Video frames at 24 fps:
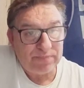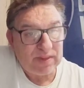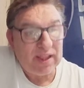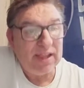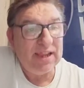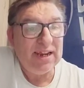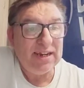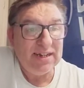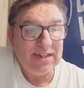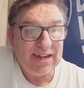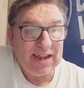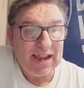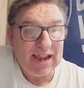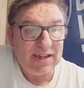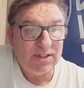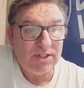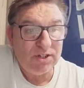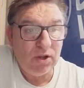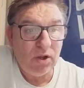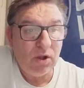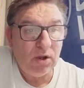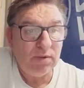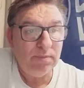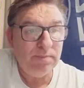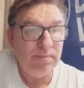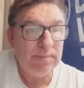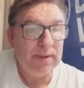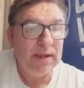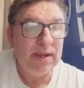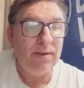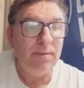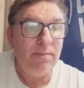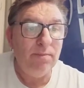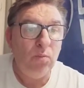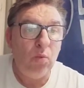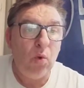in Hazard
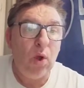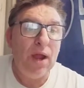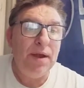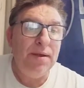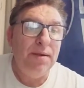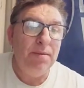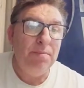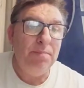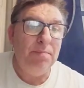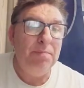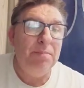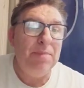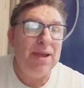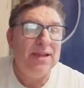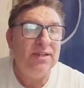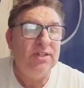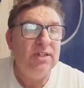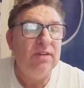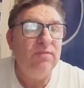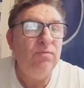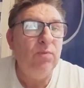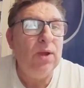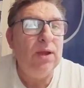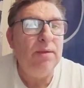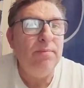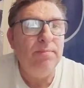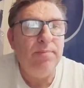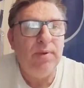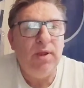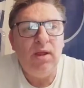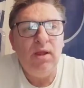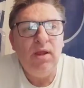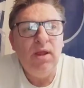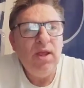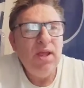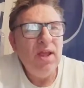being one massive one,
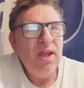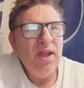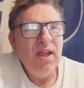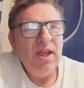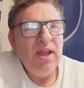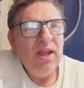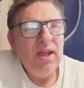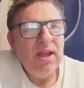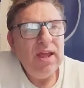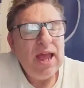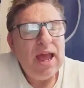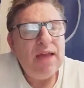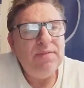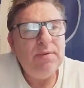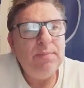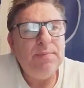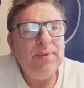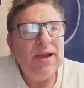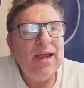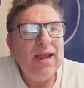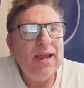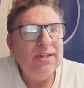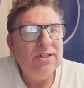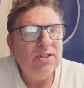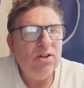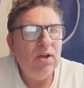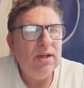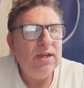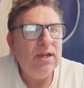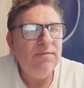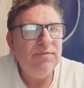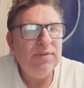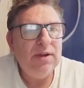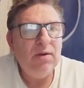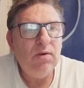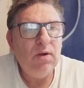but other players like
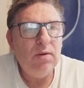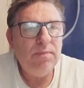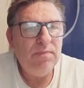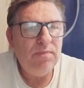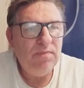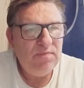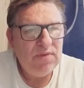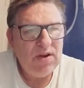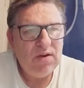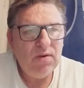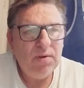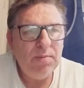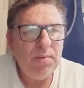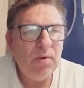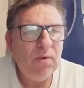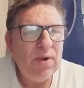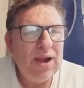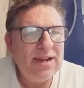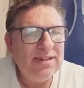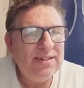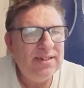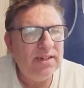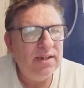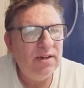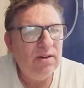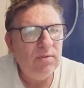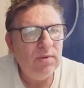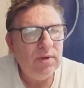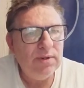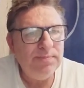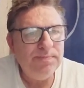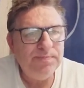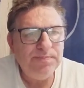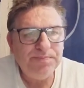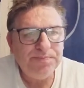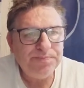Vera, Vera Morata
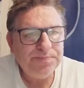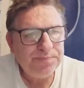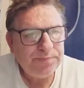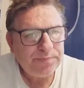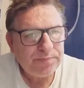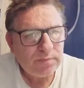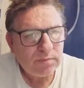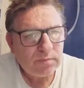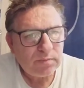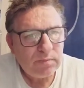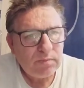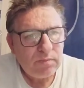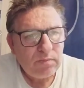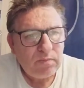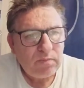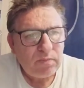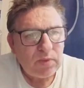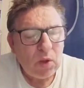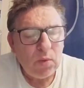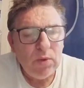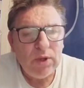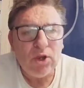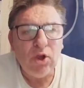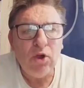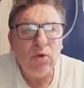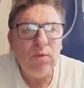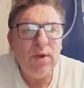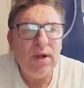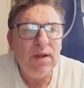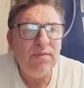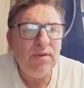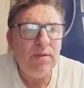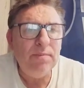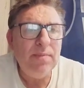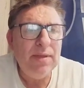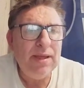and we got rid
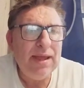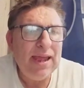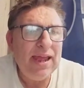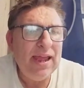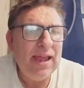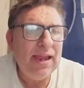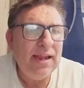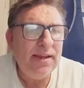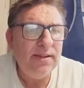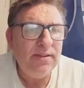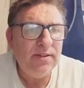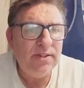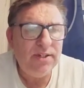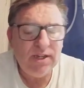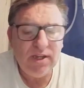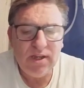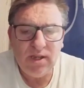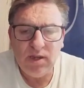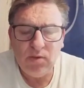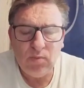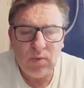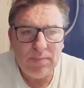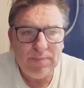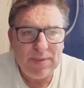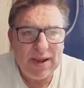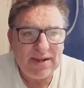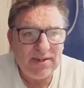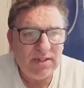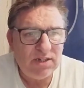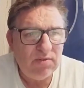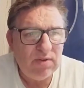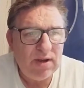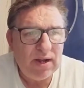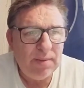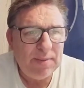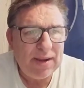of them and uh, we
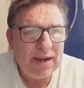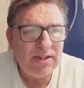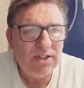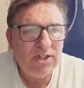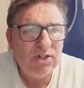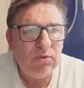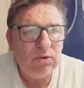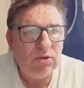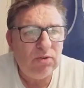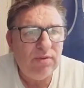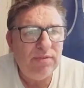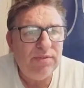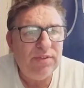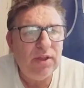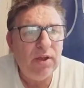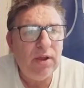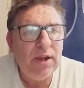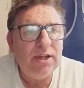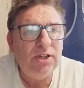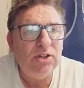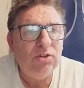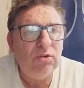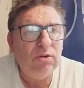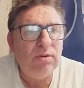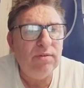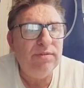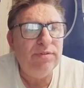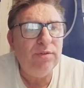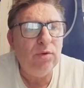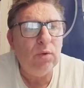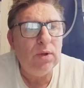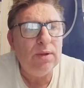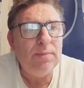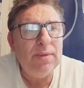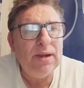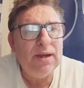banked around about 230
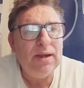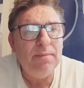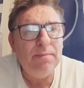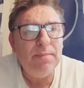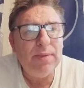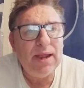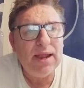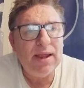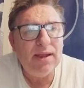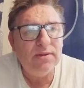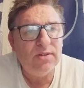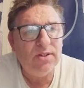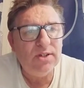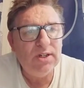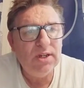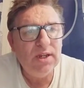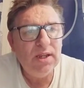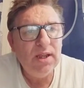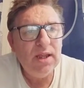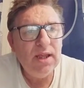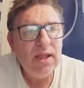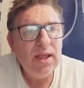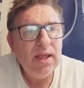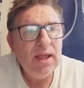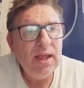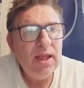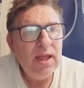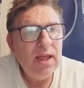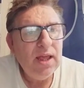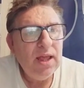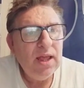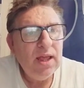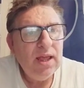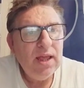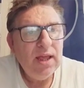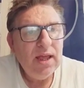240 million pounds
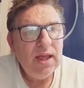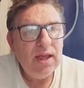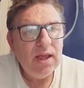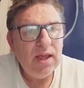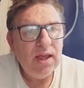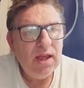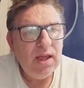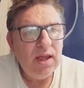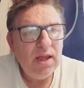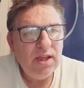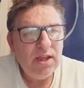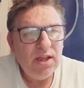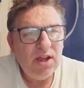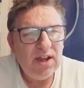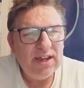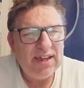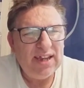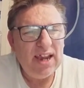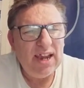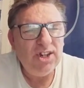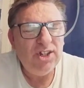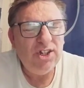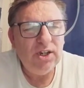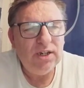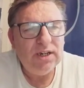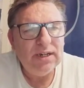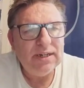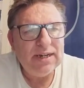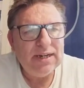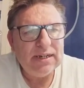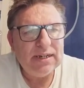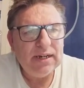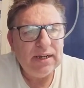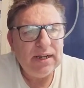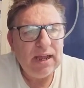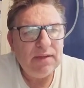uh, I guess you could
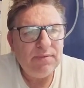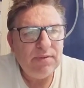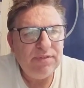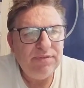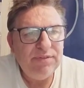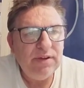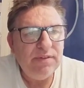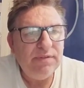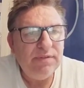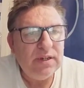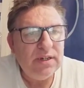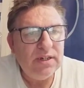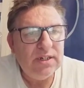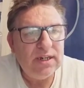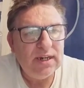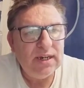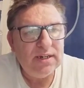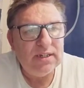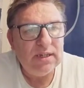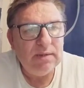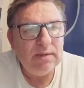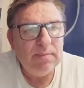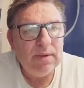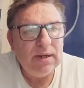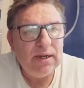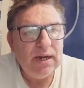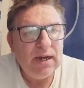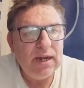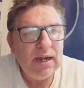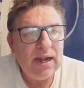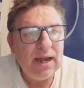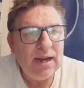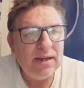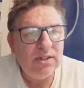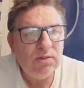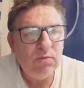add another 50 60 million to
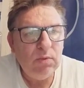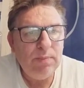that so